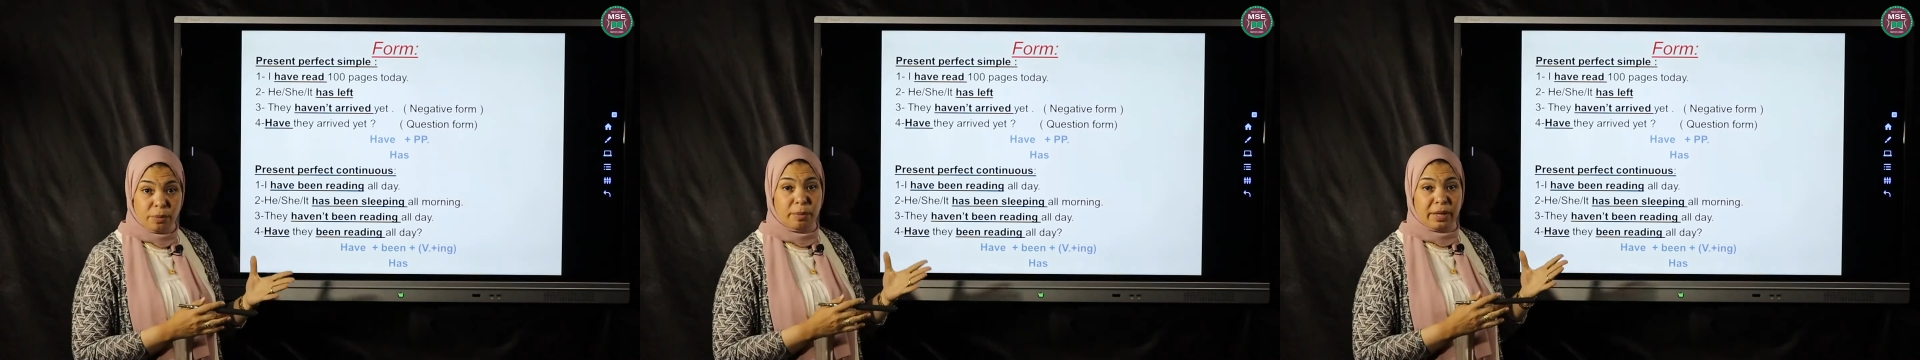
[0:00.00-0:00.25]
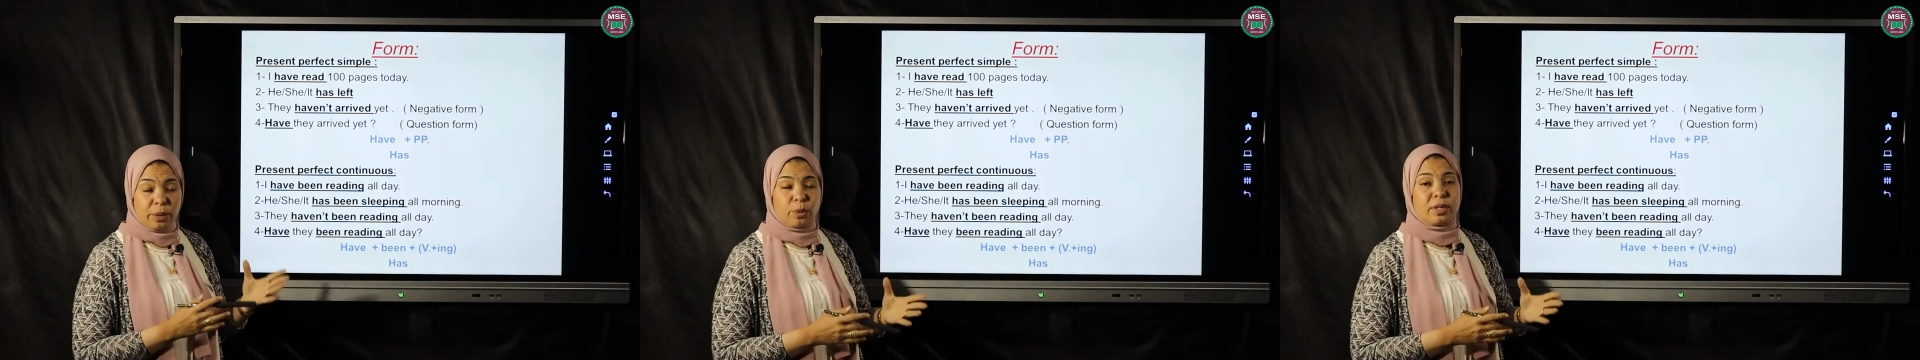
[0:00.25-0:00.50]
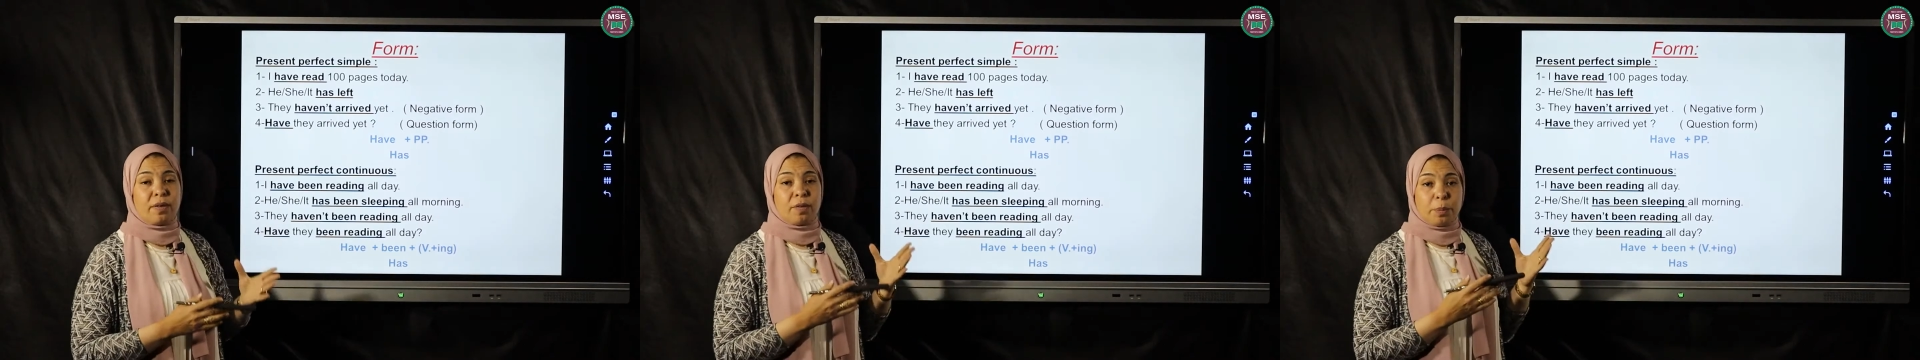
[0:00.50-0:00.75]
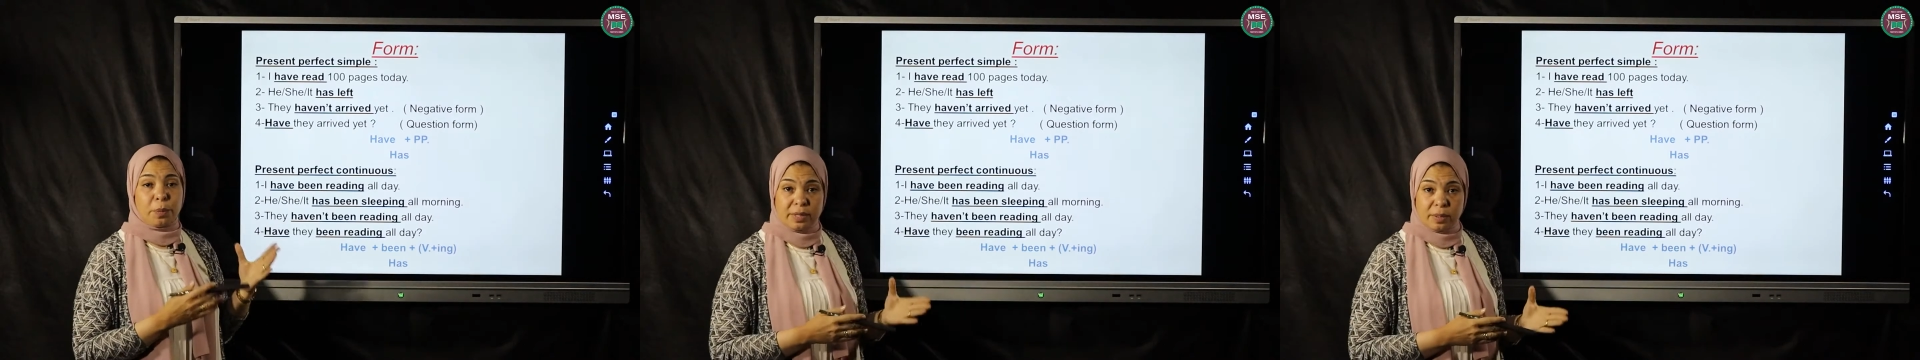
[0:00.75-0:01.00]
by using the
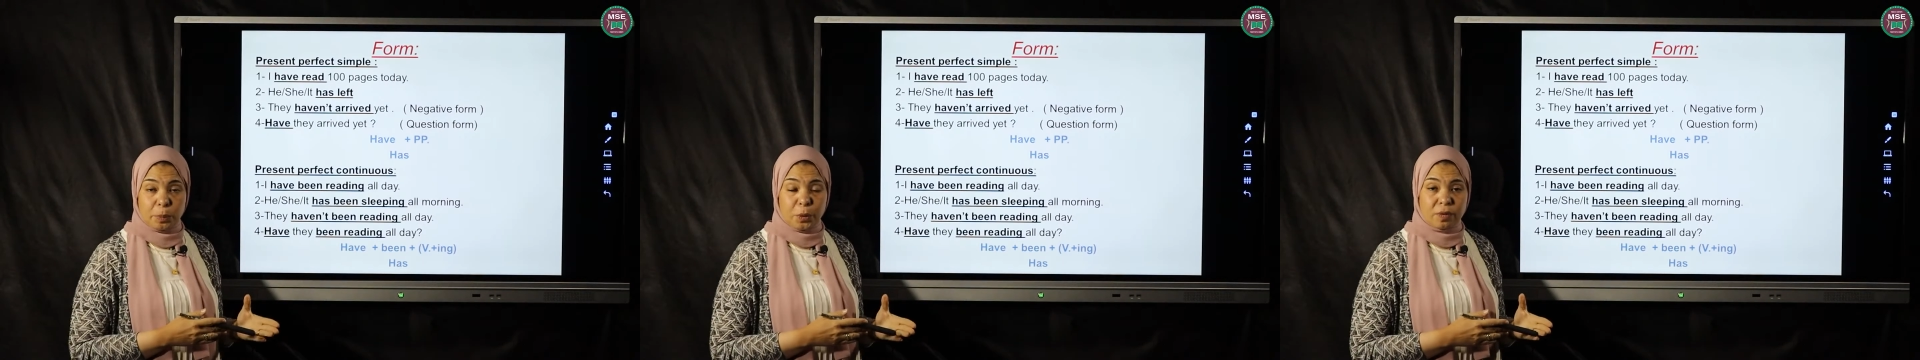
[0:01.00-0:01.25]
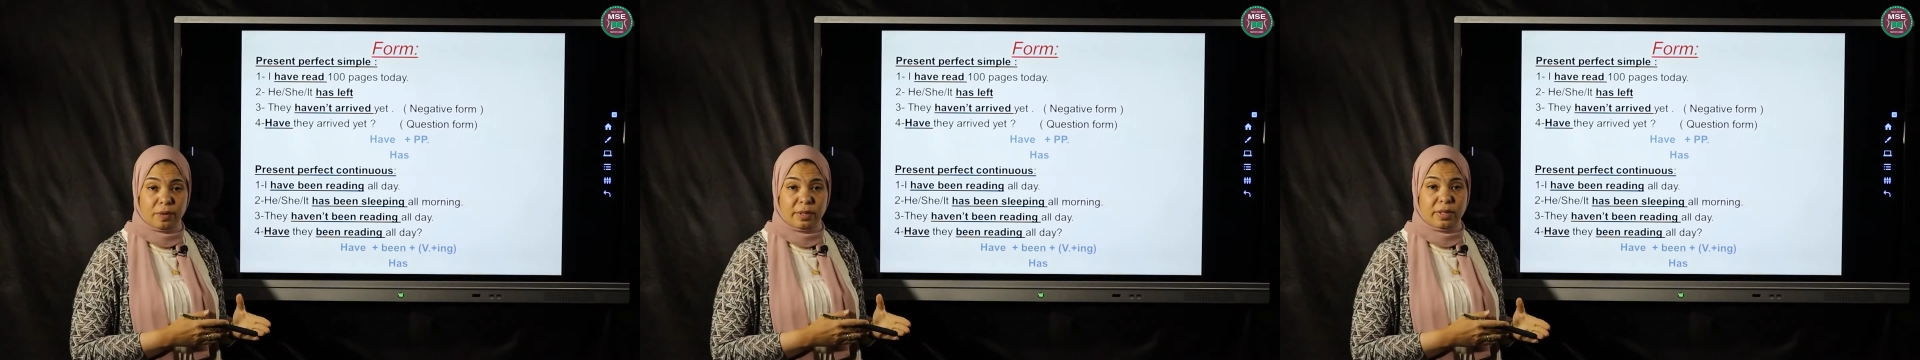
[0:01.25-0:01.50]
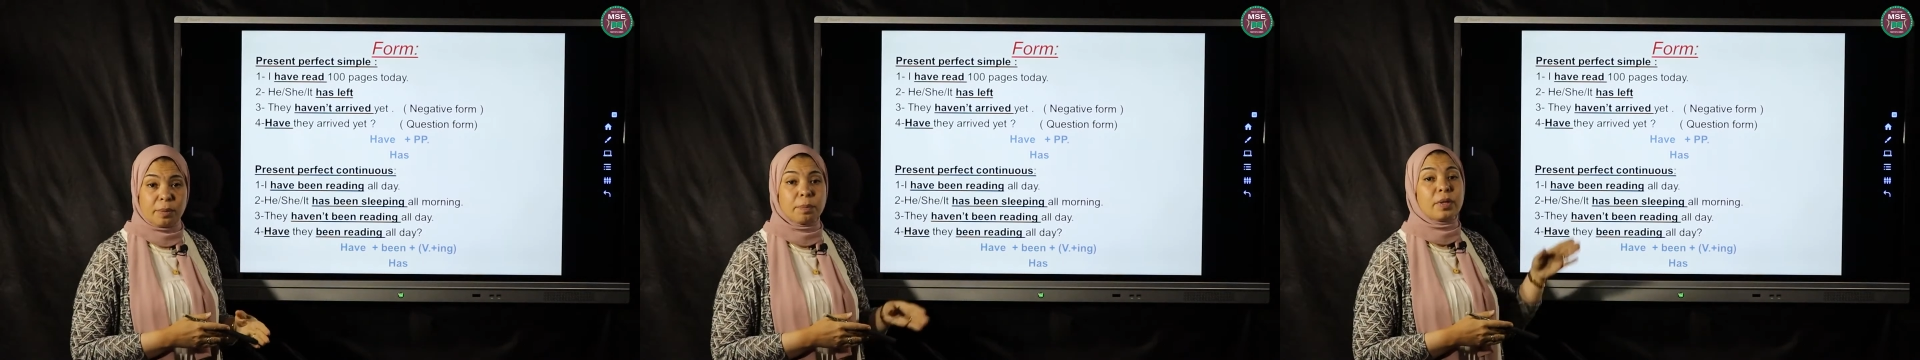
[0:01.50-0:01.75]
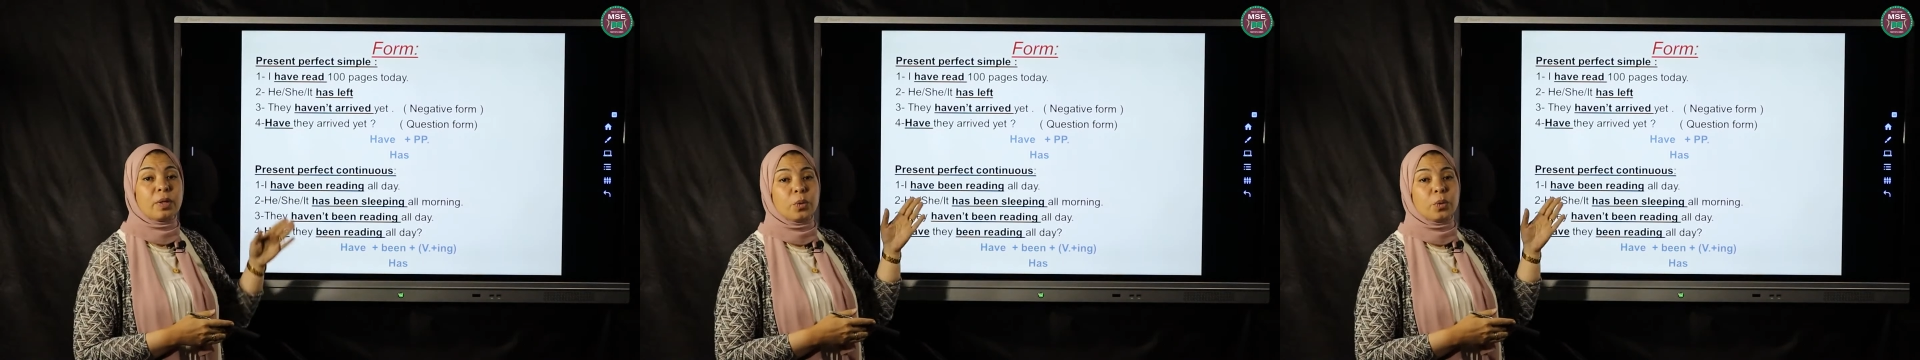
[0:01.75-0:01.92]
present perfect simple,